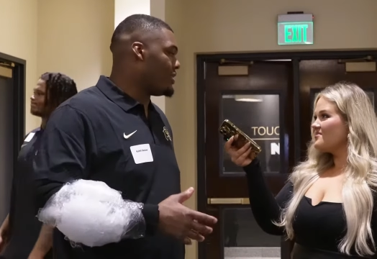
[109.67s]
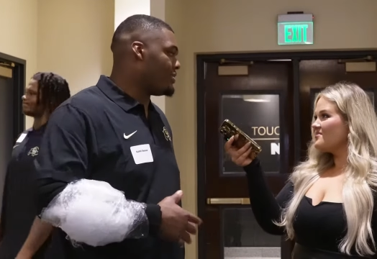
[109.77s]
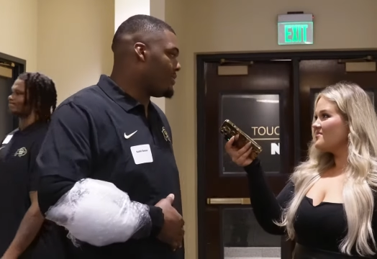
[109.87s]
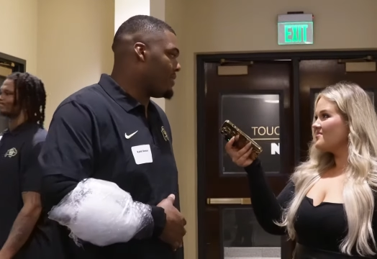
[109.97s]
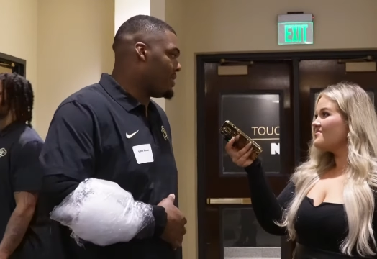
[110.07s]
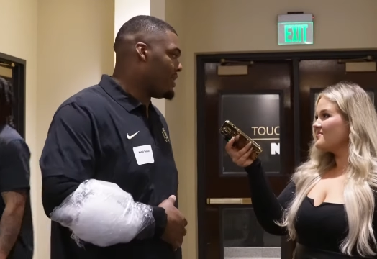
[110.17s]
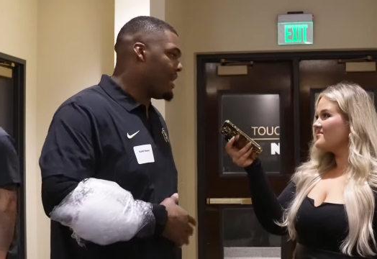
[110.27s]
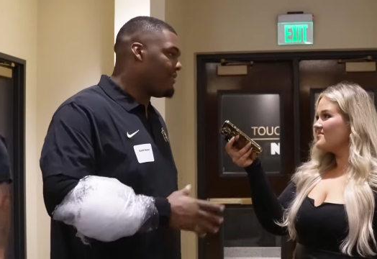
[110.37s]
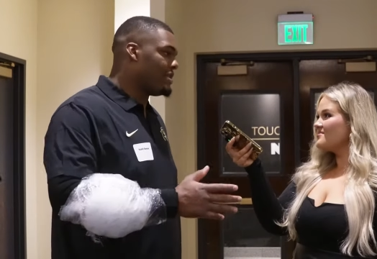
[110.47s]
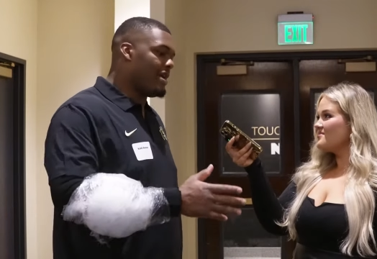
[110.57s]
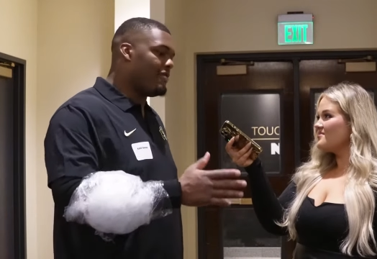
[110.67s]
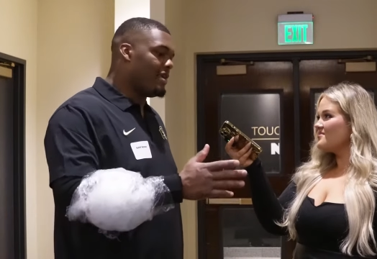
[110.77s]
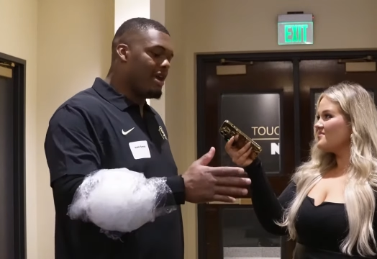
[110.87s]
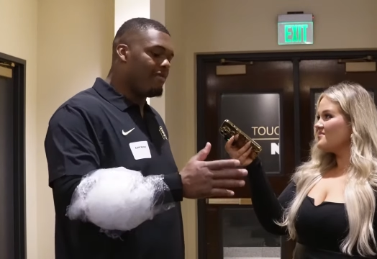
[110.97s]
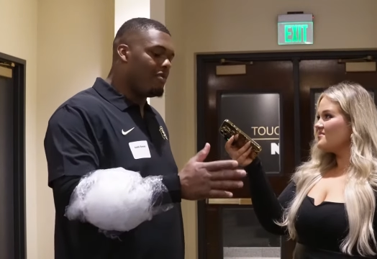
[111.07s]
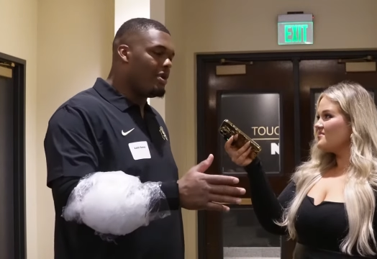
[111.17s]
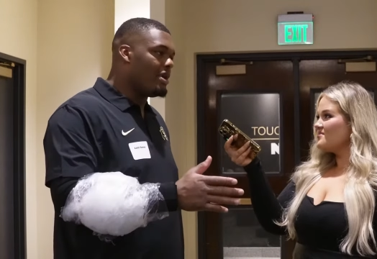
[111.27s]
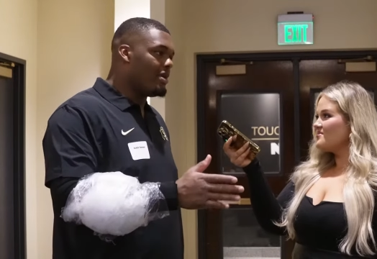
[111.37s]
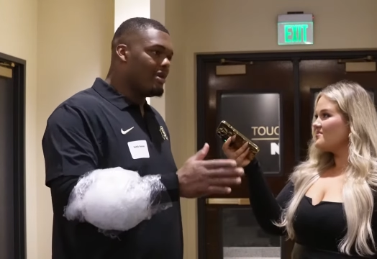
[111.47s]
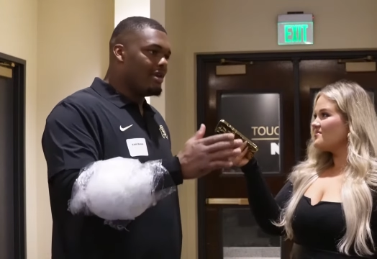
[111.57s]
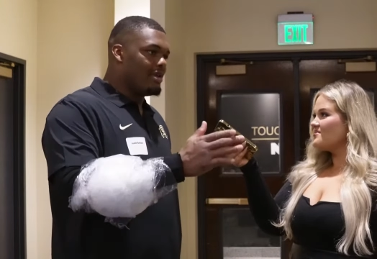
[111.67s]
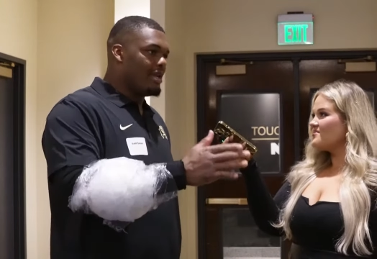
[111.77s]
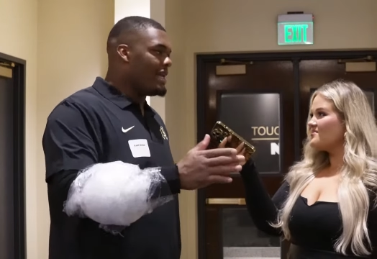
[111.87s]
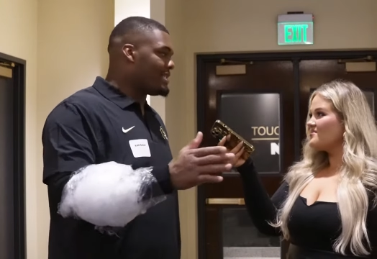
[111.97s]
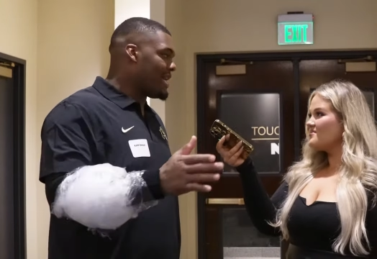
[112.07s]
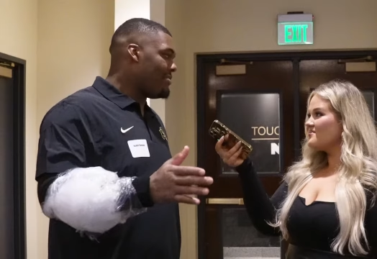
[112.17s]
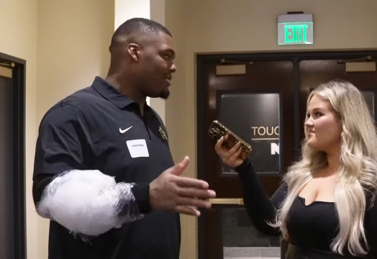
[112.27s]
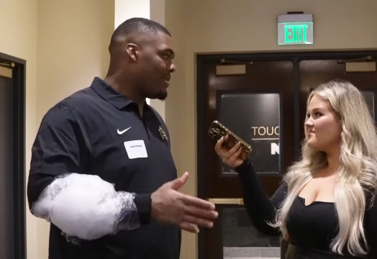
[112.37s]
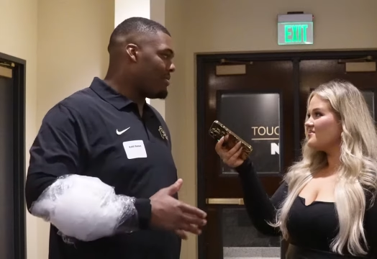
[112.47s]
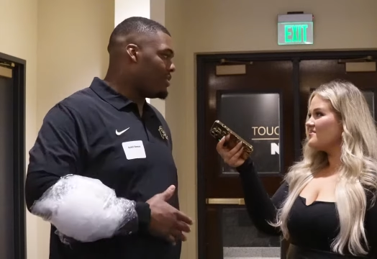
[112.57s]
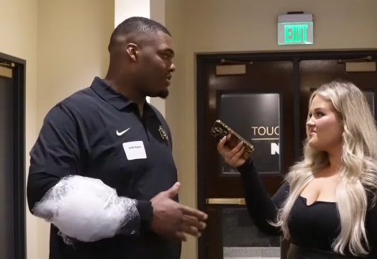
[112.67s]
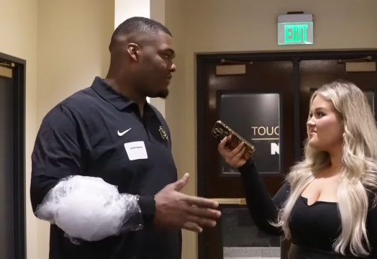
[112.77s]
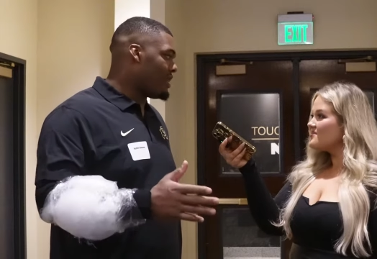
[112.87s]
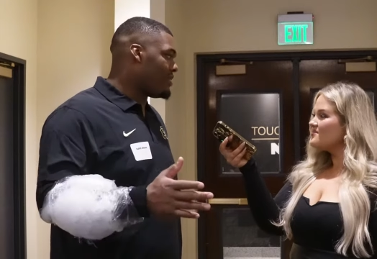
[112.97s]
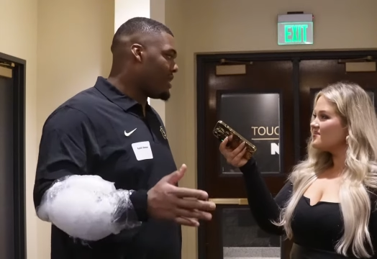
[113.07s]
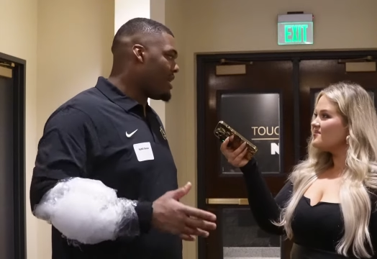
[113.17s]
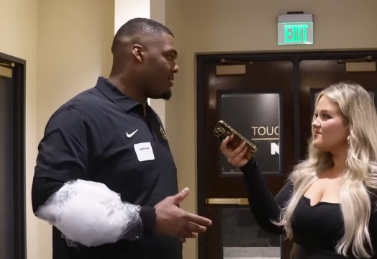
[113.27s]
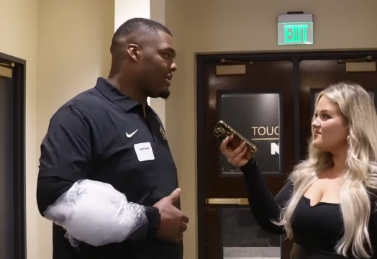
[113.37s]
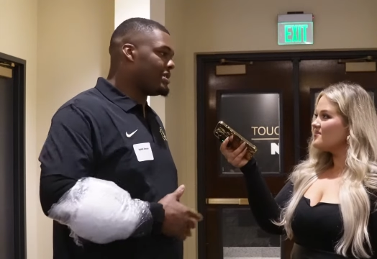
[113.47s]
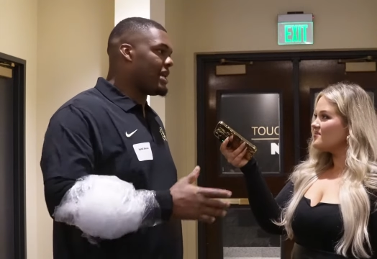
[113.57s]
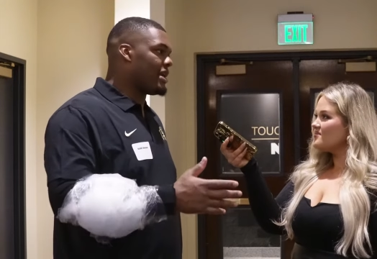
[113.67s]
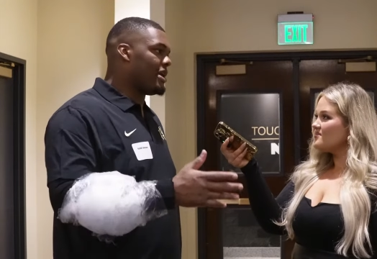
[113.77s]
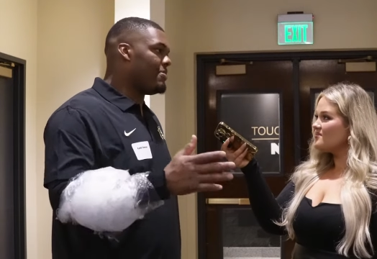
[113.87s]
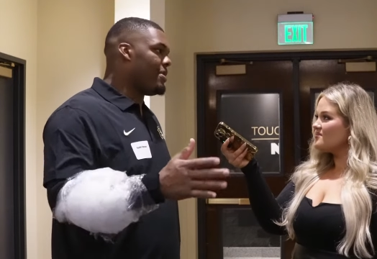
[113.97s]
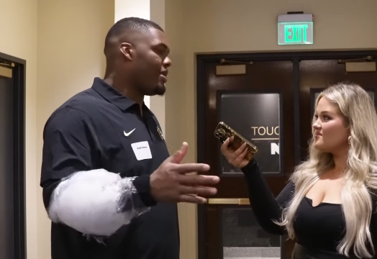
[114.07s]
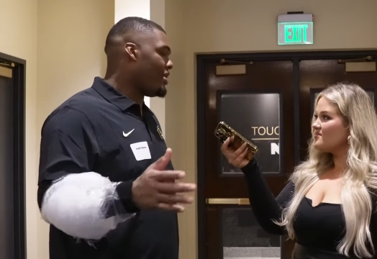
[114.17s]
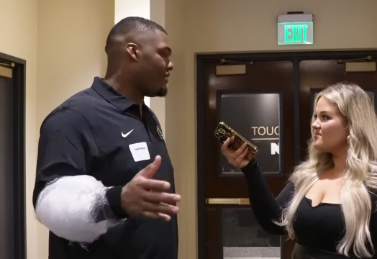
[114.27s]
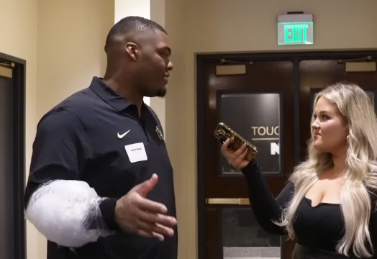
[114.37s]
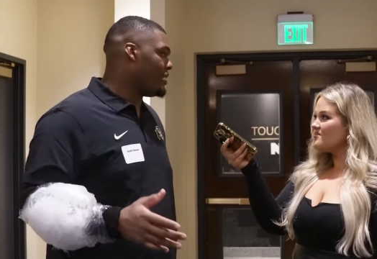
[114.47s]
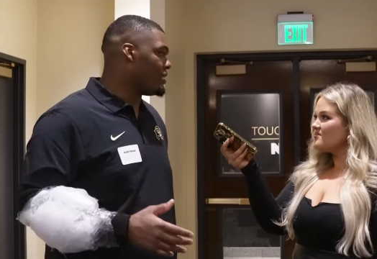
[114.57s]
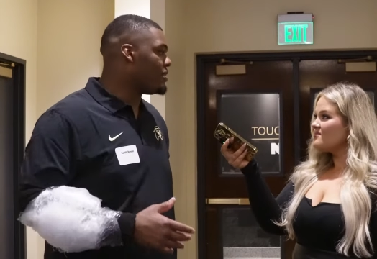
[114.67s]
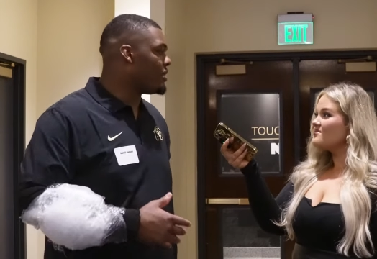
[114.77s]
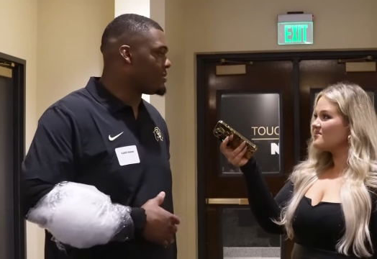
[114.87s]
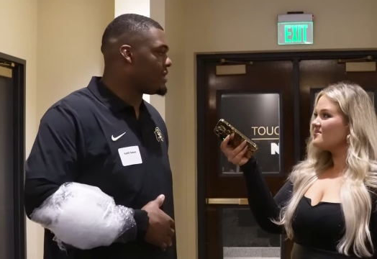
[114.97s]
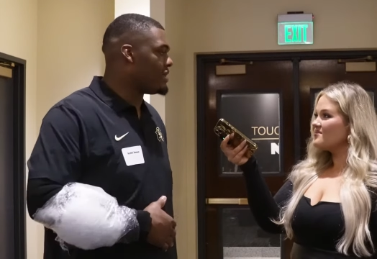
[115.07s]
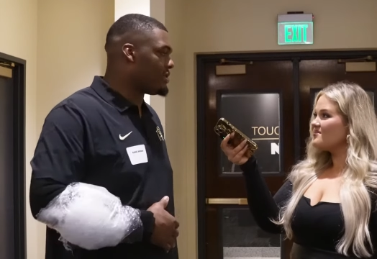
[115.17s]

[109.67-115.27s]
Speaker 1: one. I mean, every every every week, the next game is my most value game because I can get better every week. You know what I'm saying?